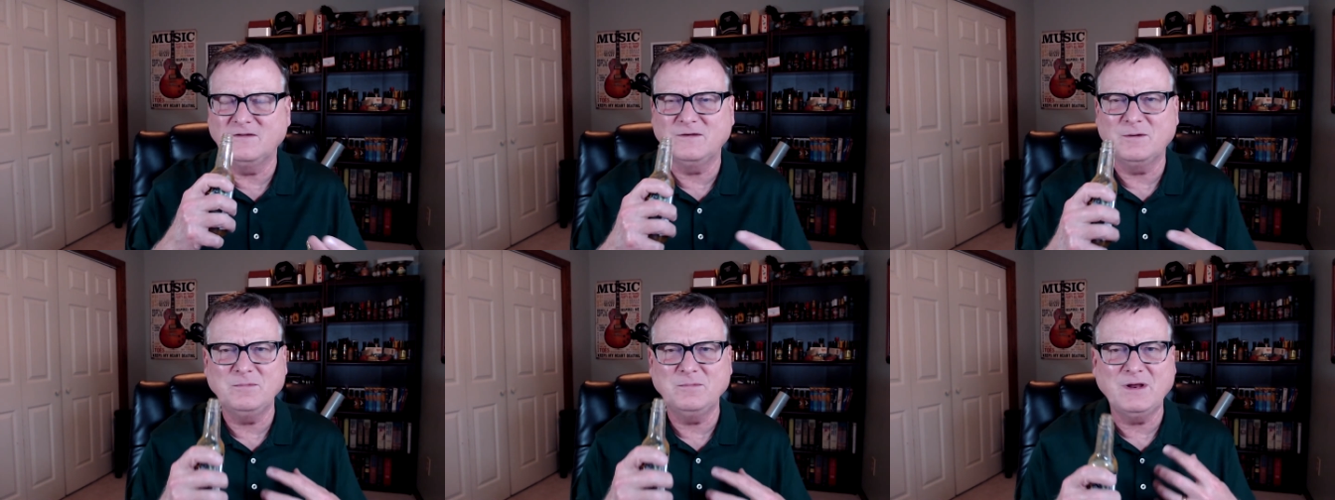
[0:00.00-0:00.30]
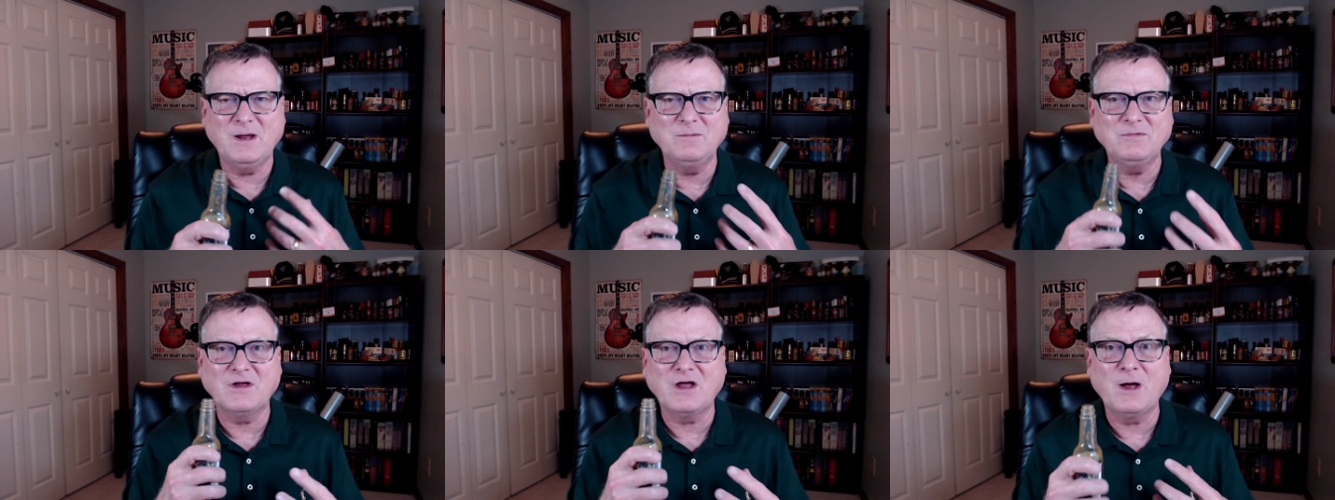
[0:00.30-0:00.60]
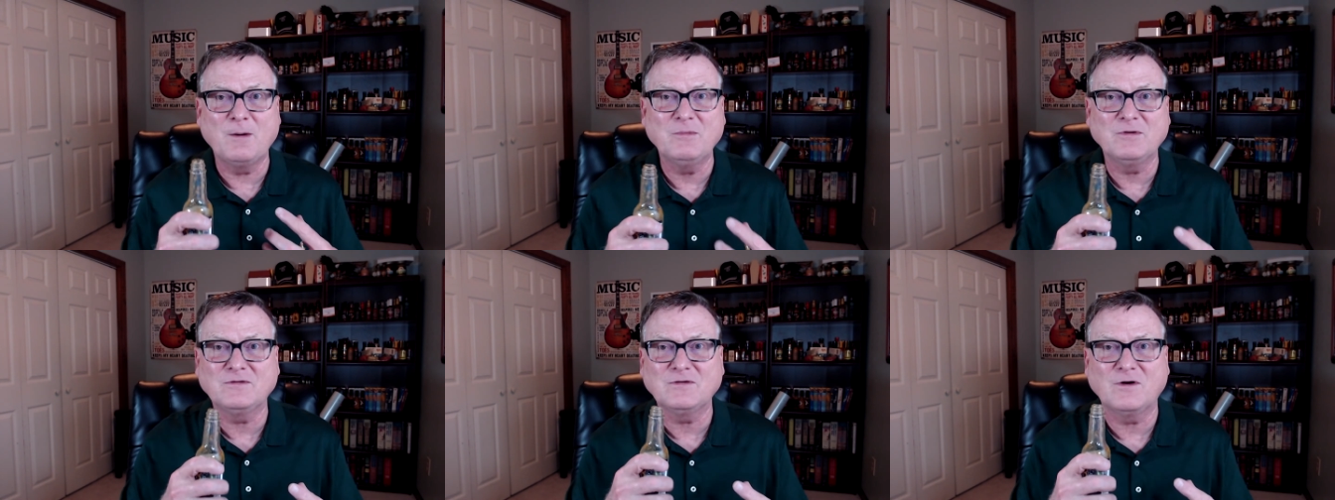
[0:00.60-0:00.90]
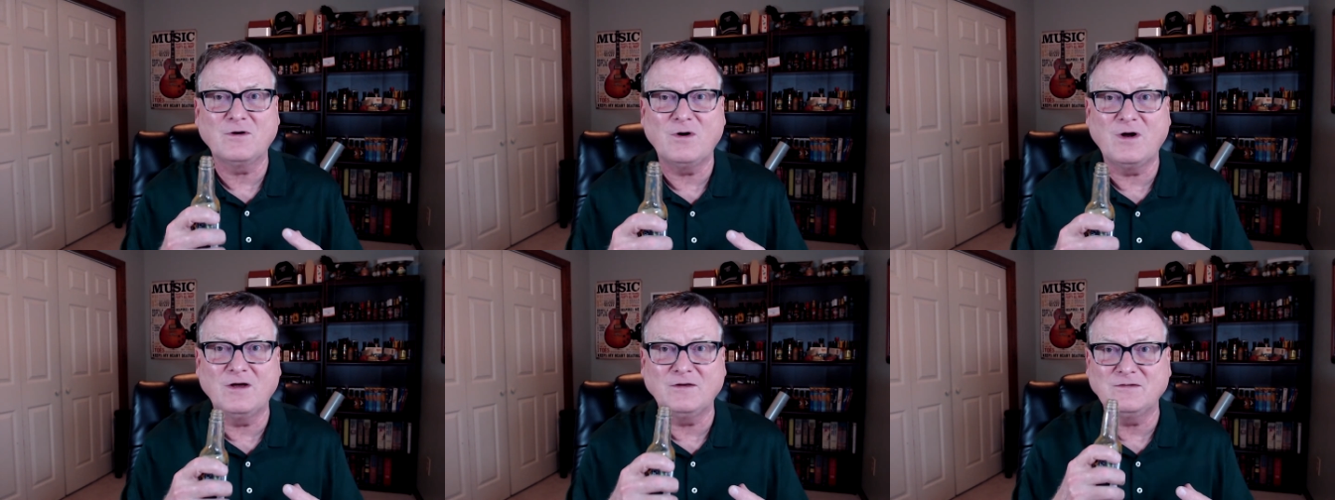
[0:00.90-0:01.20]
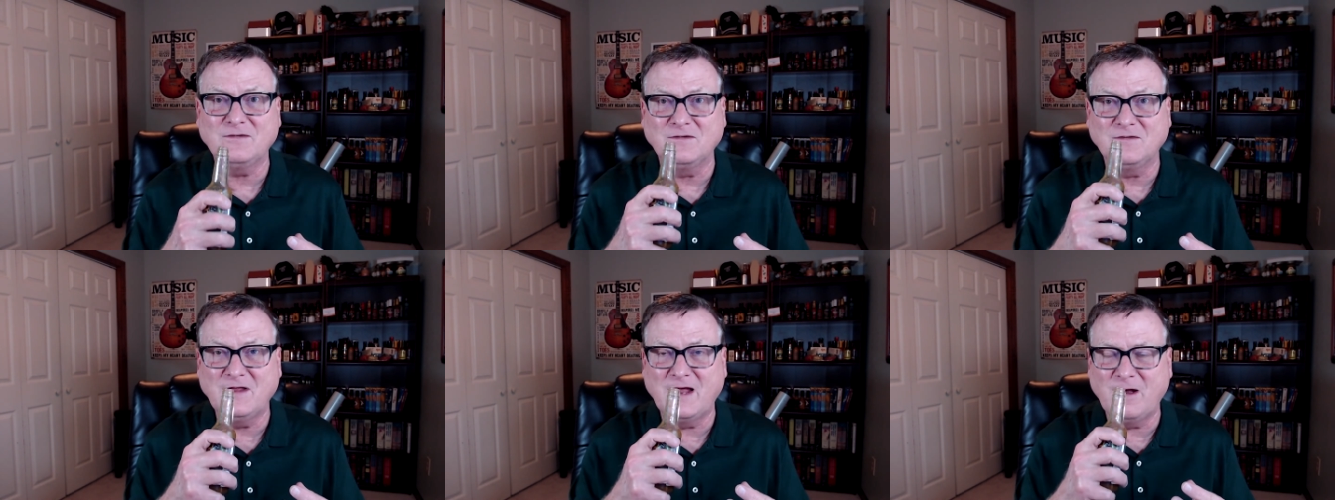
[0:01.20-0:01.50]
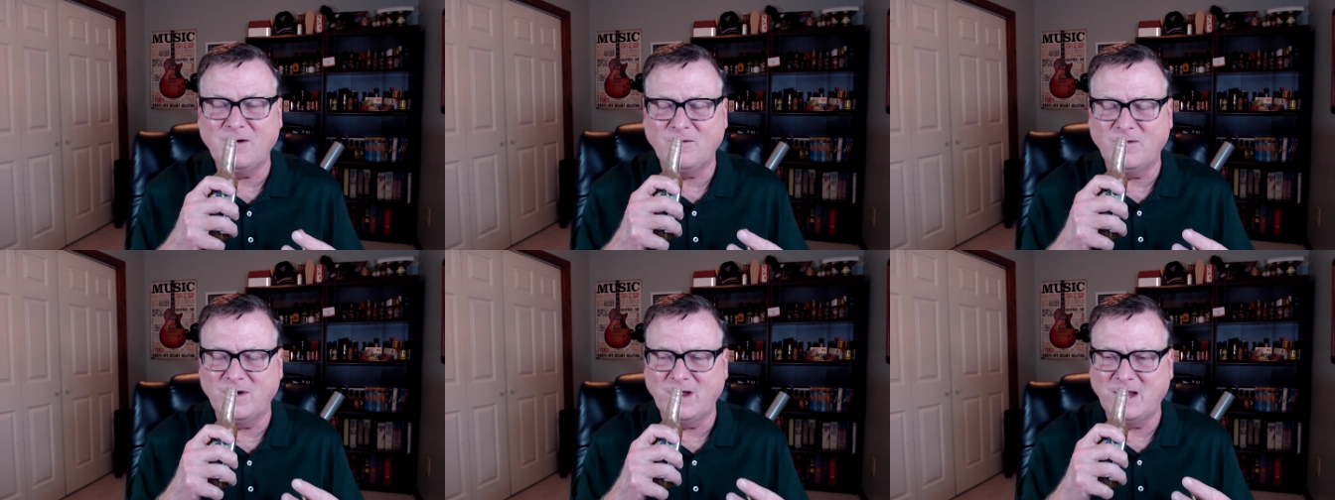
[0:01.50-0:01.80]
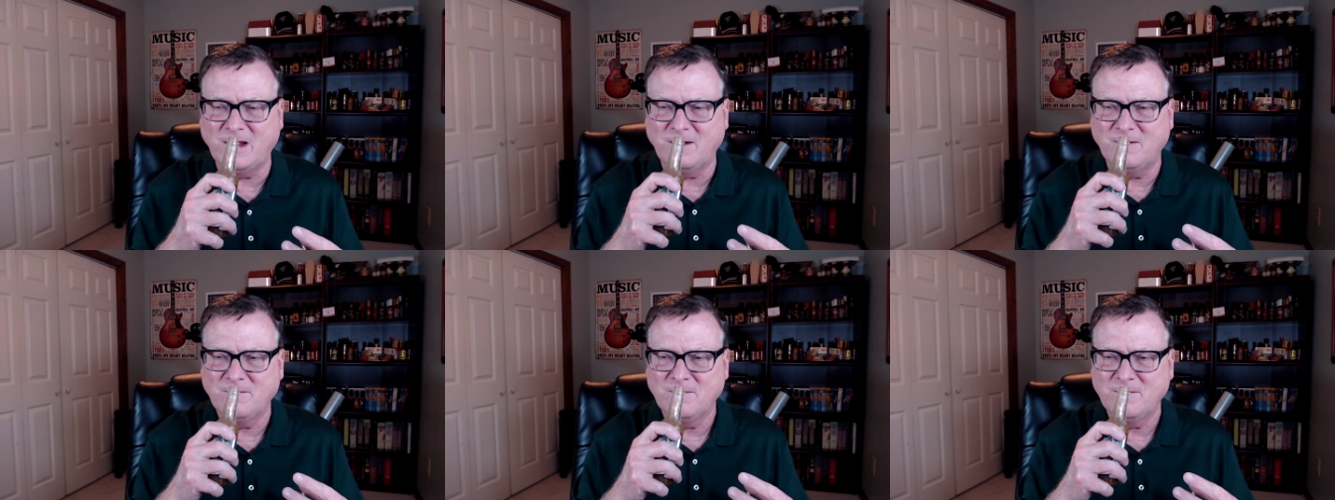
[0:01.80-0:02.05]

Sometimes it comes across as that way.